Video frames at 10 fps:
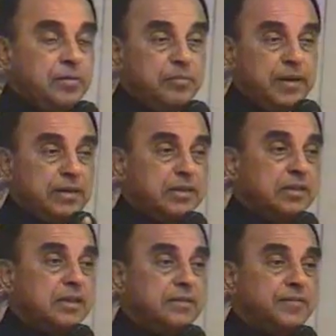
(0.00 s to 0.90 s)
But
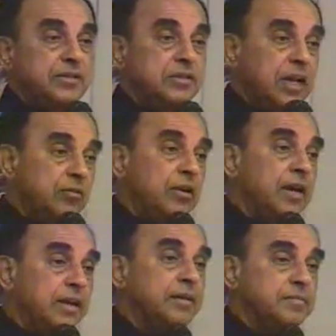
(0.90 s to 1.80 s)
if it's
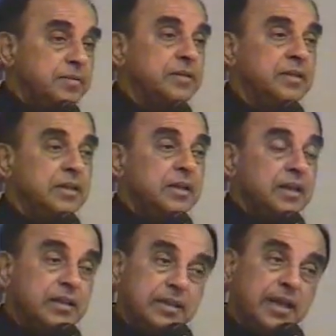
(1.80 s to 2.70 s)
Darul Harab,
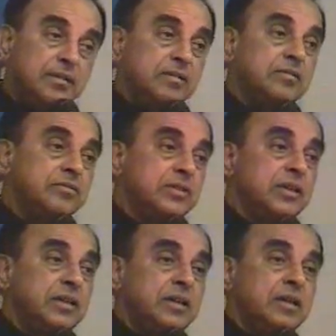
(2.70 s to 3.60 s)
then you
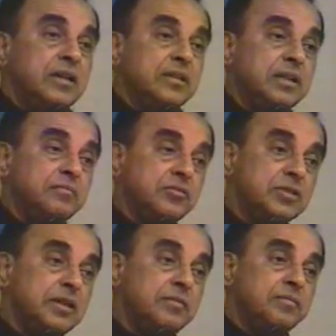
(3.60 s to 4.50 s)
see the
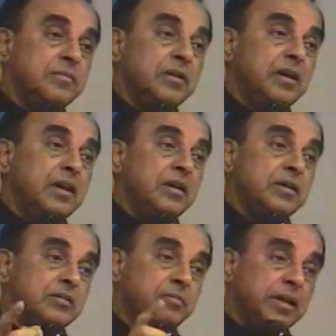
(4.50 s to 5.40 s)
Muslim
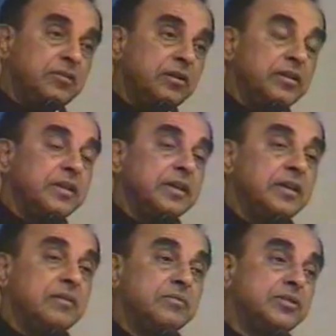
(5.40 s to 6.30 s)

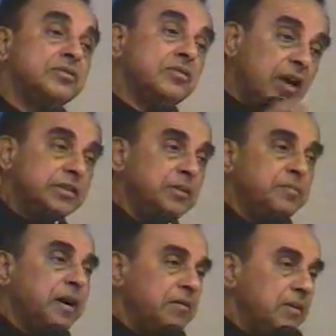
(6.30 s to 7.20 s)
minority, which is not in
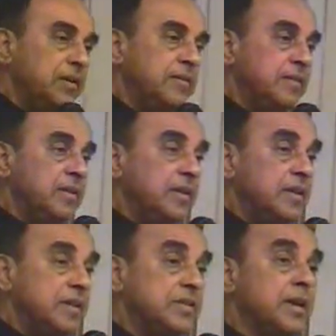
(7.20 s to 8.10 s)
power,
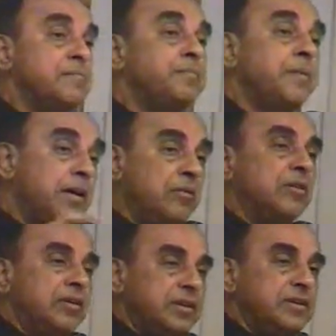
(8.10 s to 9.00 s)
is
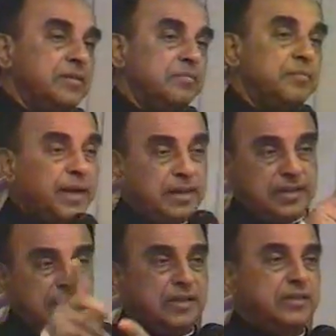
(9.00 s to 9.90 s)
empowered by
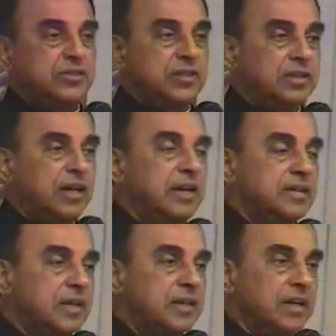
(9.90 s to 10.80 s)
the Sira
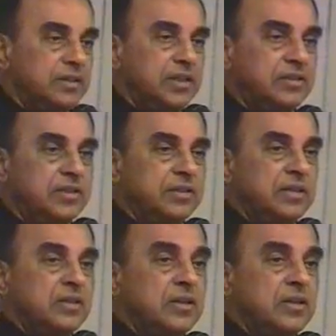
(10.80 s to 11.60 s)
and Hadith